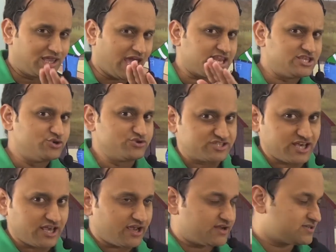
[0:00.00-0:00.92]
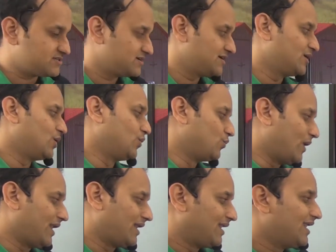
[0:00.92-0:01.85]
Can you see it?
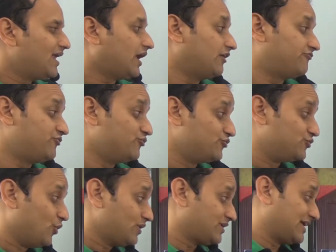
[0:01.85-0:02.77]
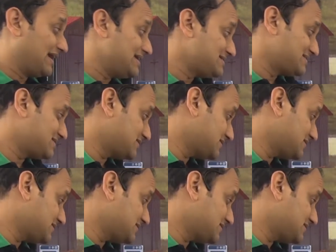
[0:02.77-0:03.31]
Well, if you notice,